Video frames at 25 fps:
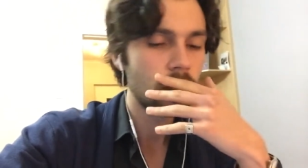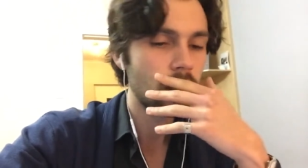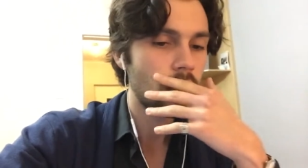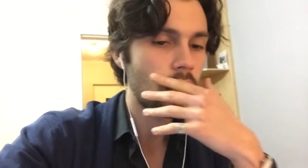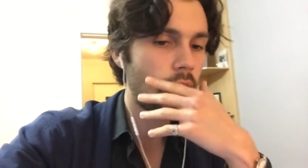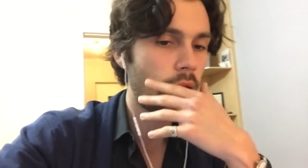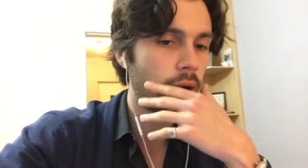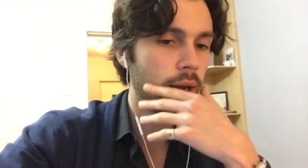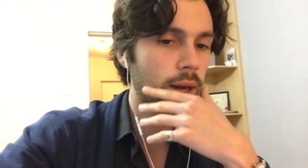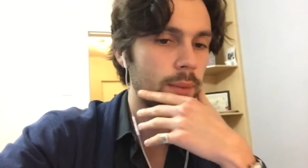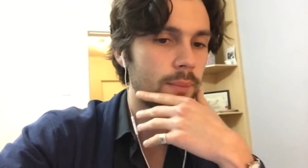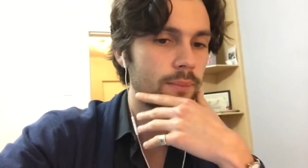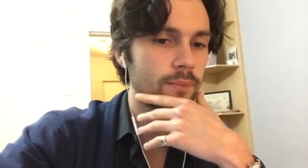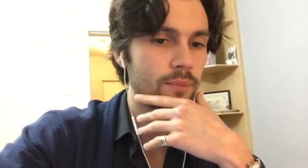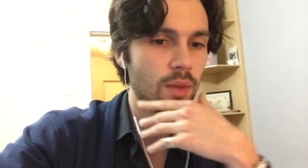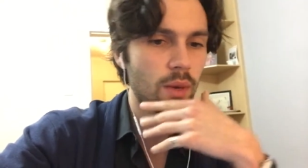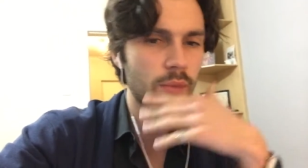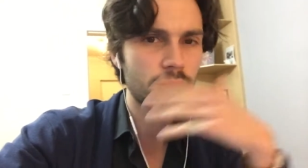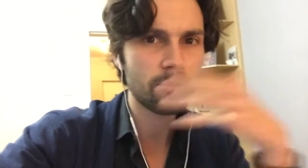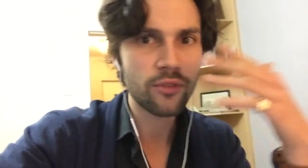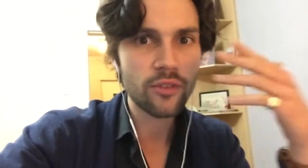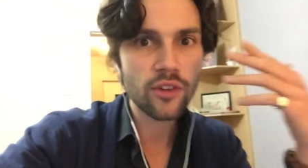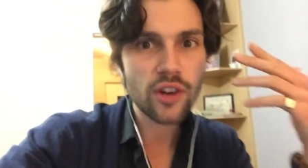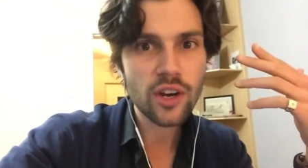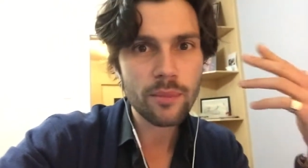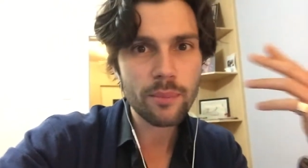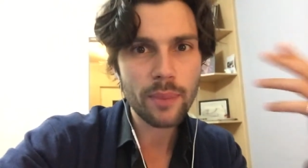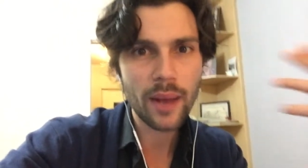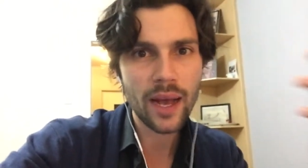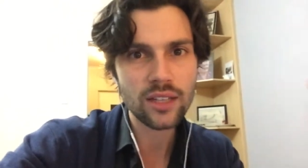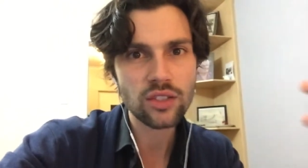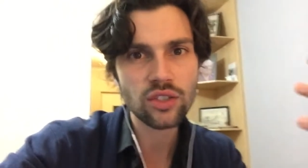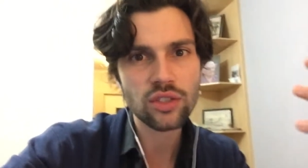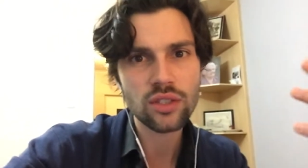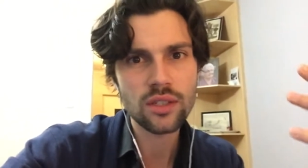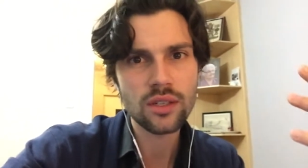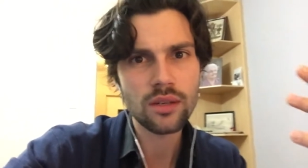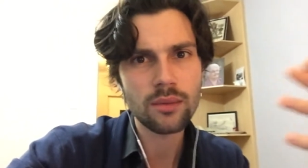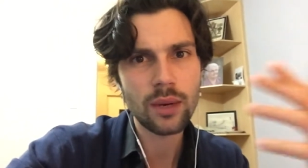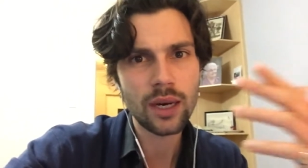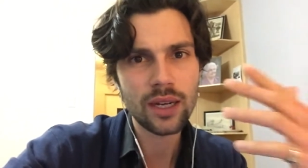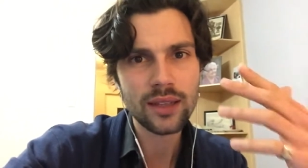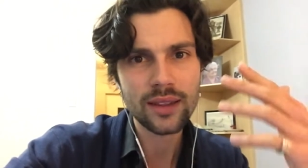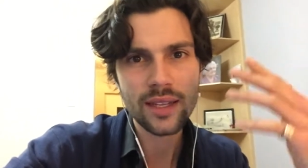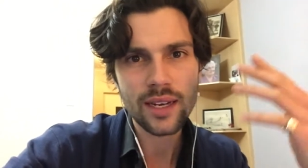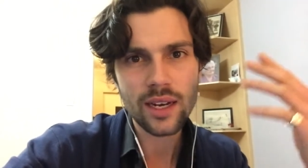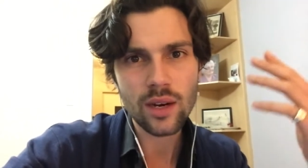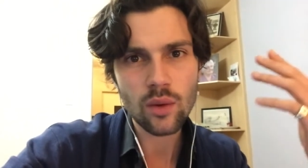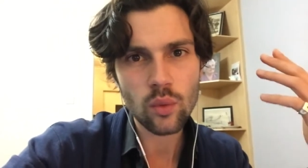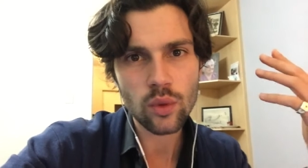Um, I'm very passionate about
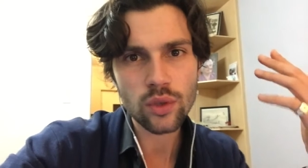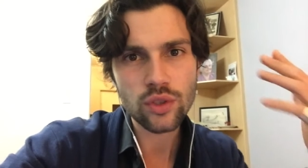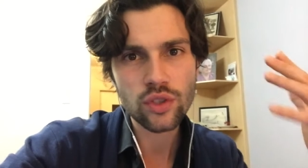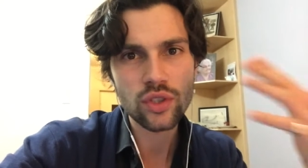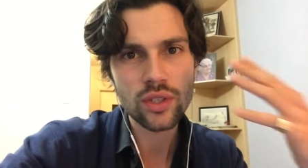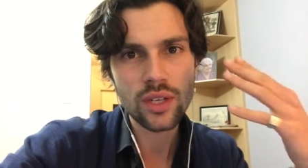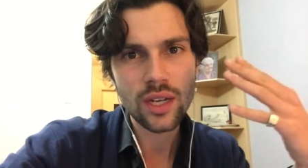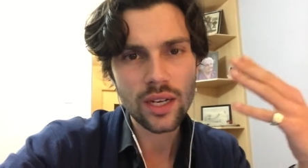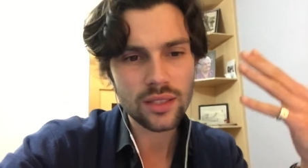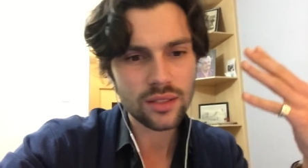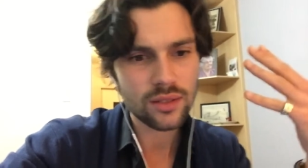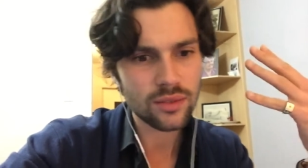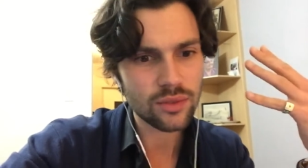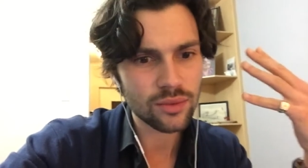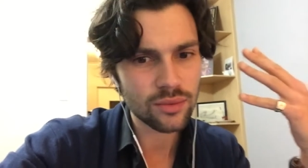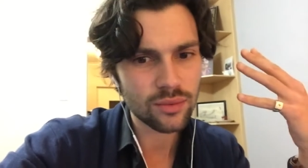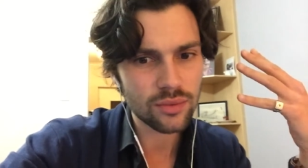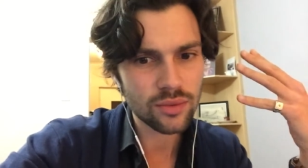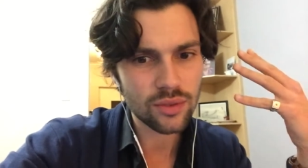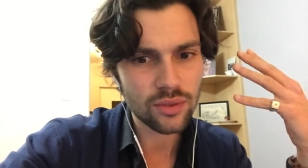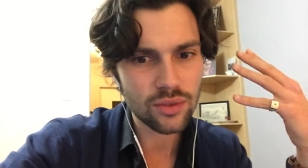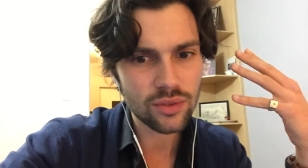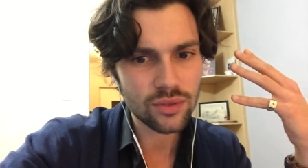that. I want you guys to